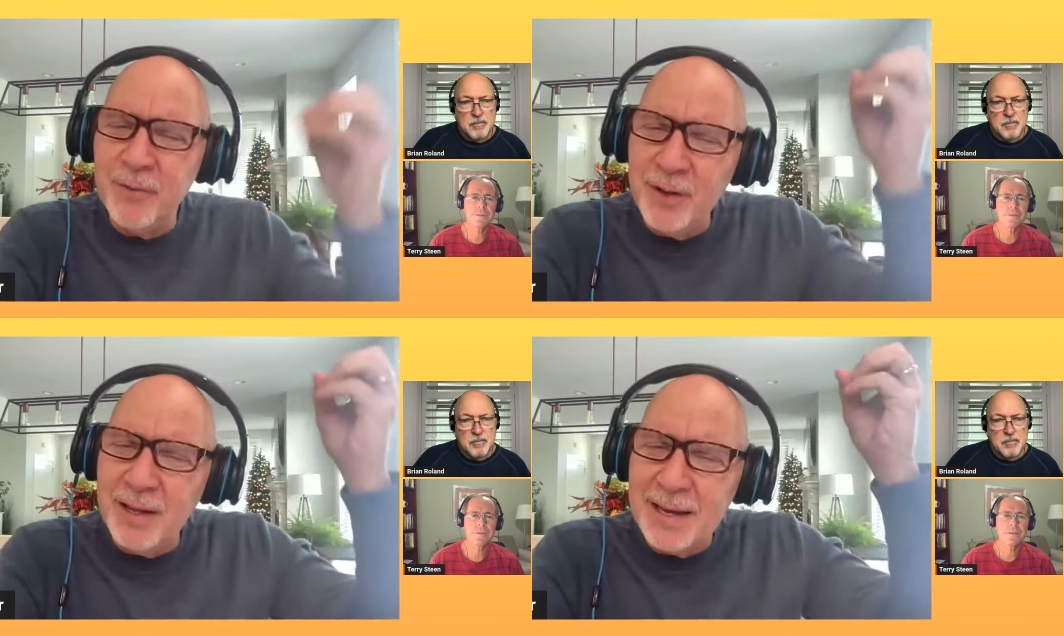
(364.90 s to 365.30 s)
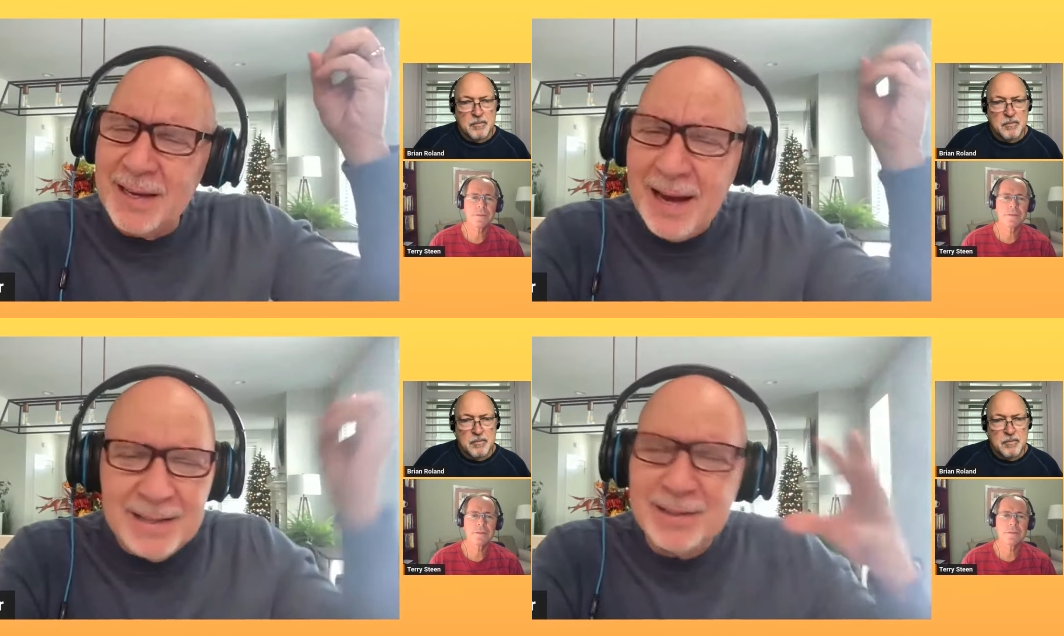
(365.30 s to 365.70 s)
Speaker 1: feel like
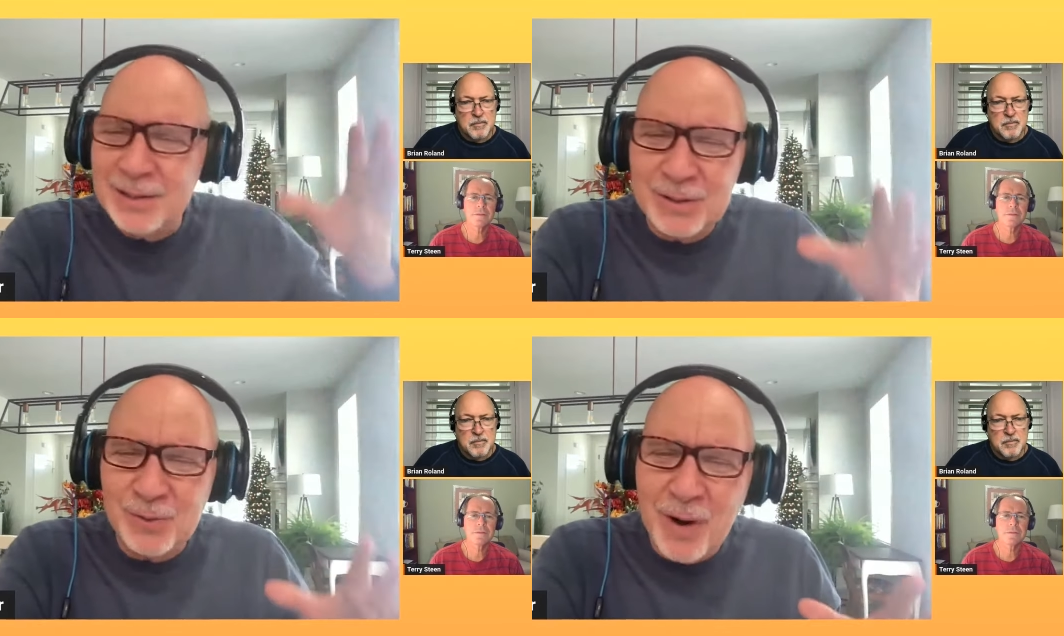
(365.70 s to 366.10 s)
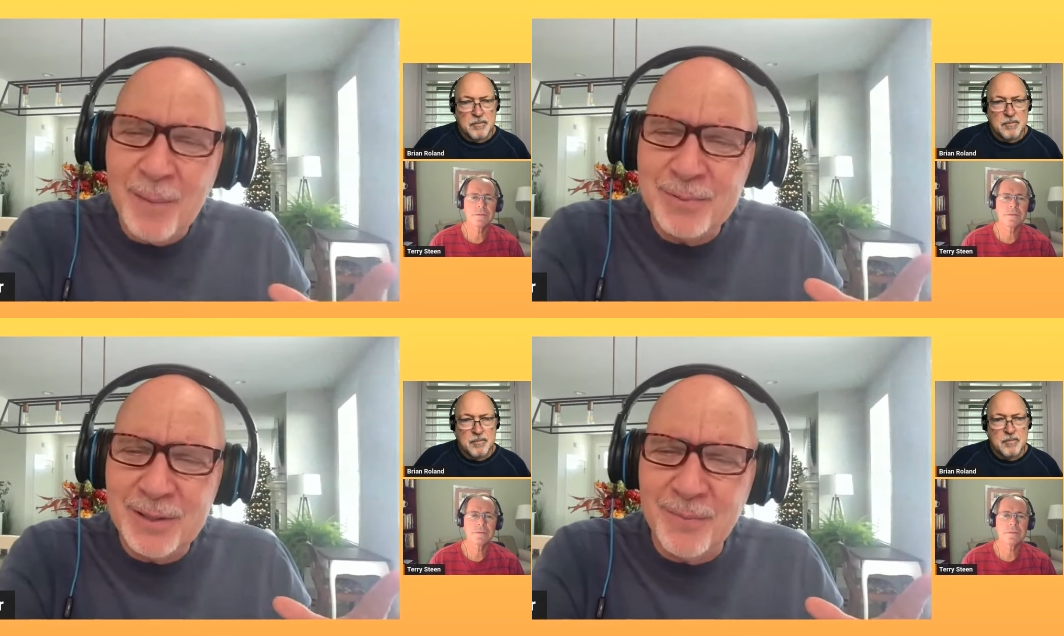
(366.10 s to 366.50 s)
God just
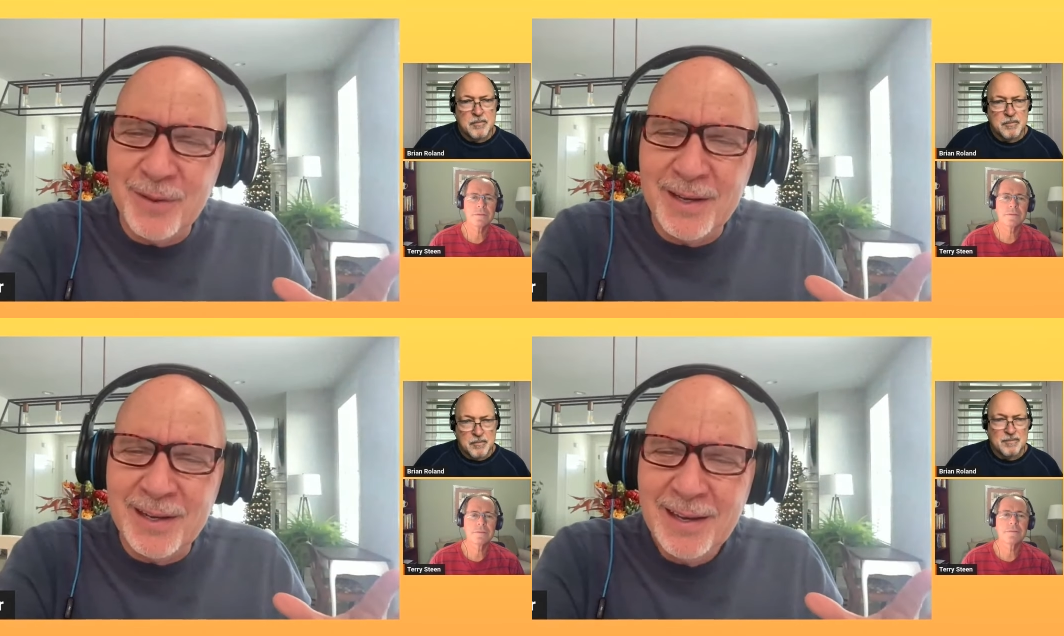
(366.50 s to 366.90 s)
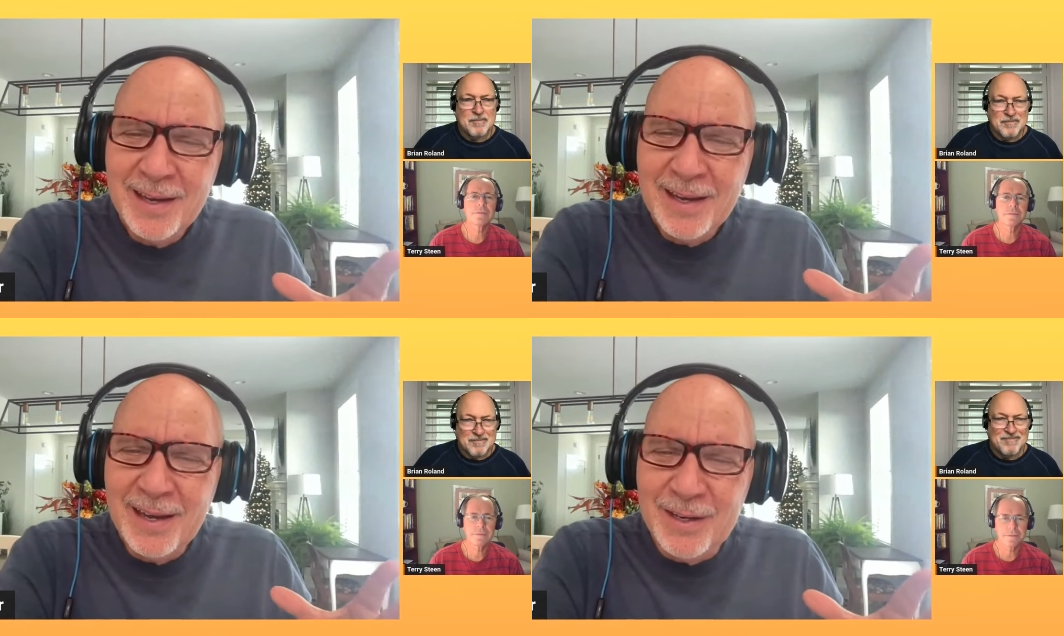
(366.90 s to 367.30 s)
dropped something
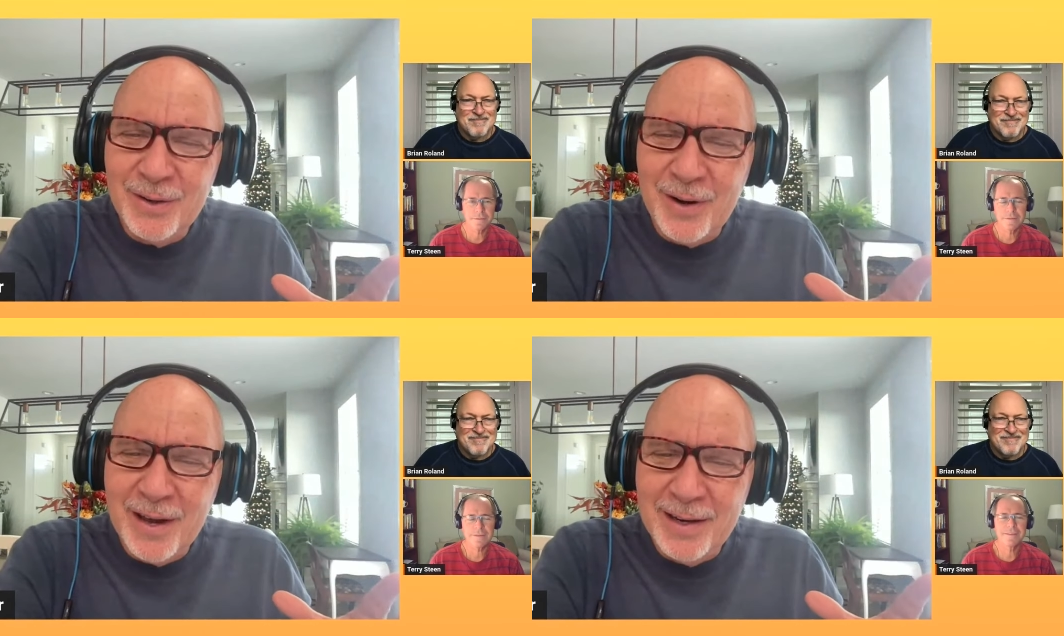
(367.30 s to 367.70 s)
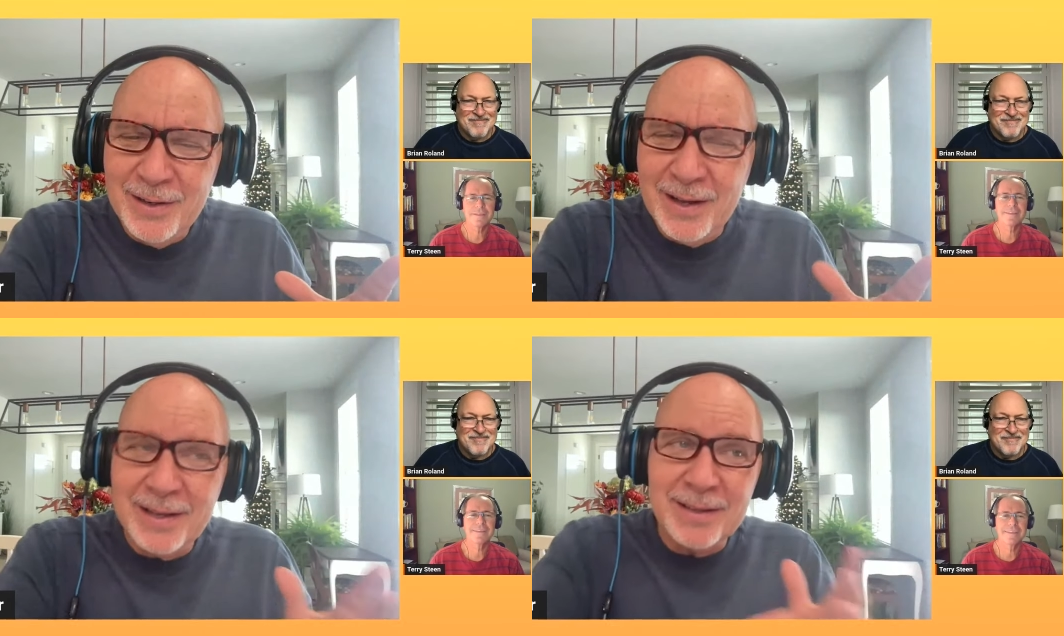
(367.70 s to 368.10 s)
into your head and
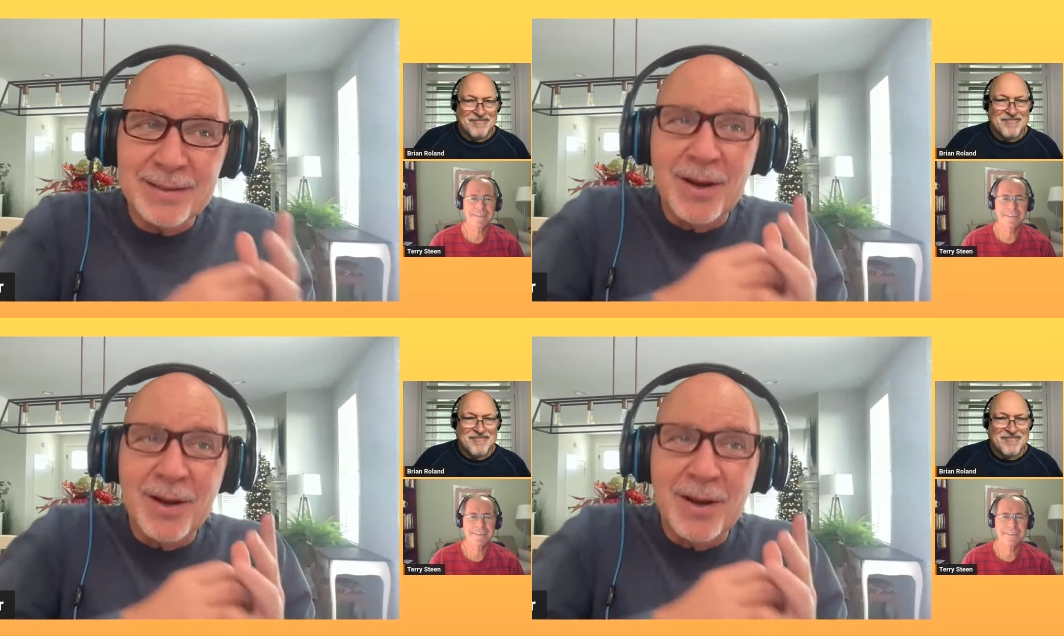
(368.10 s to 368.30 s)
you're like,